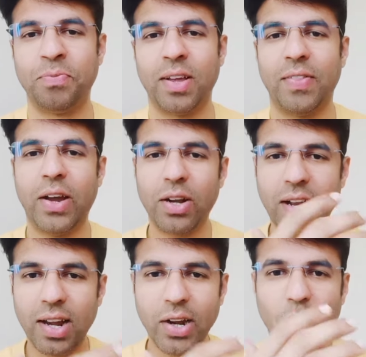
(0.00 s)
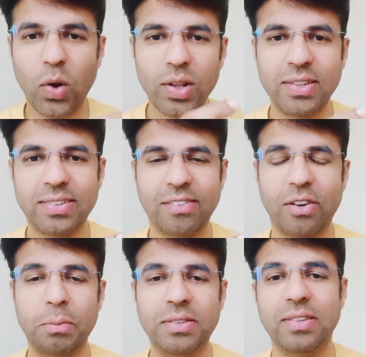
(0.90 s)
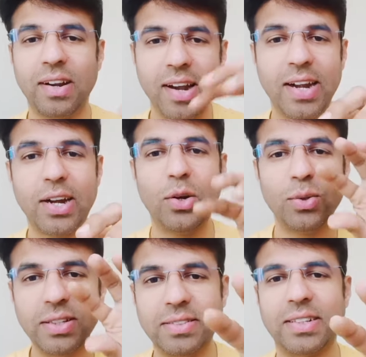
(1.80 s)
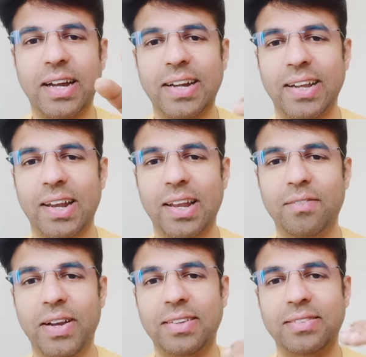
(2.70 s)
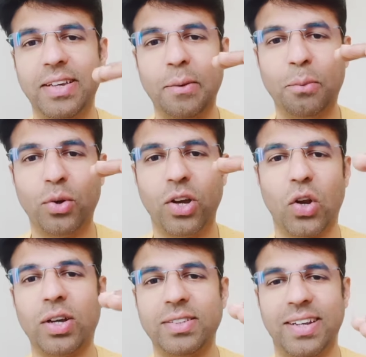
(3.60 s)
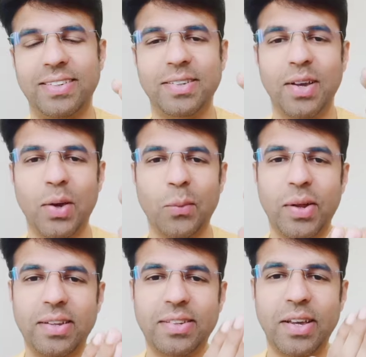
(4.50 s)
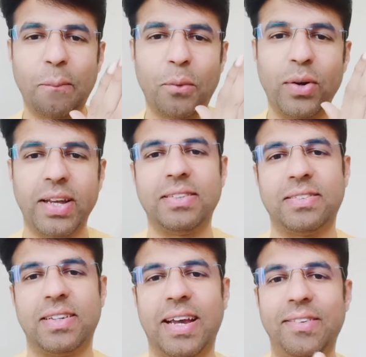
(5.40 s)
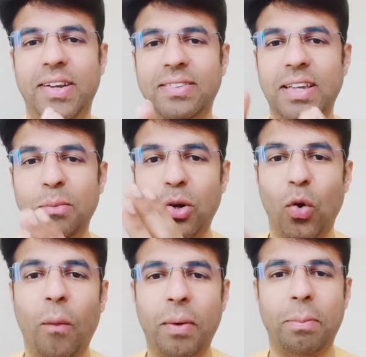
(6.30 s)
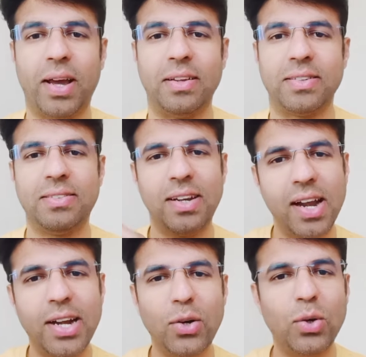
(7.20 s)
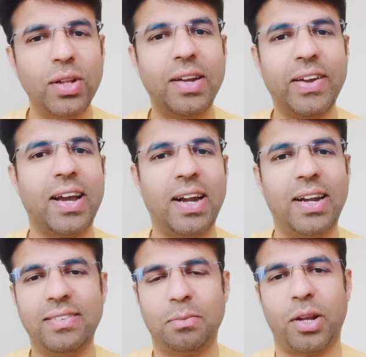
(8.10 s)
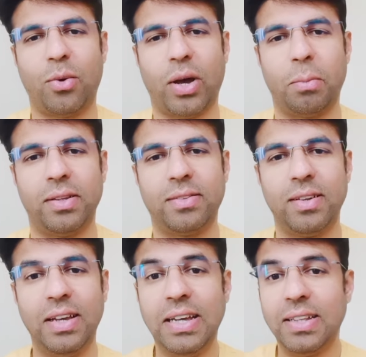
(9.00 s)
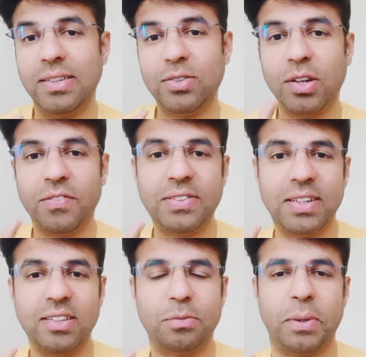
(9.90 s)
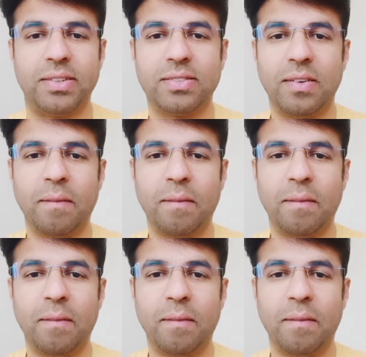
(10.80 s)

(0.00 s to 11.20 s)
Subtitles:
They have to collect all these requirements related to this title. When I say about groceries, when I say about textile, when I say about home appliances, related to that, we're collecting some requirements. This is on a physical space.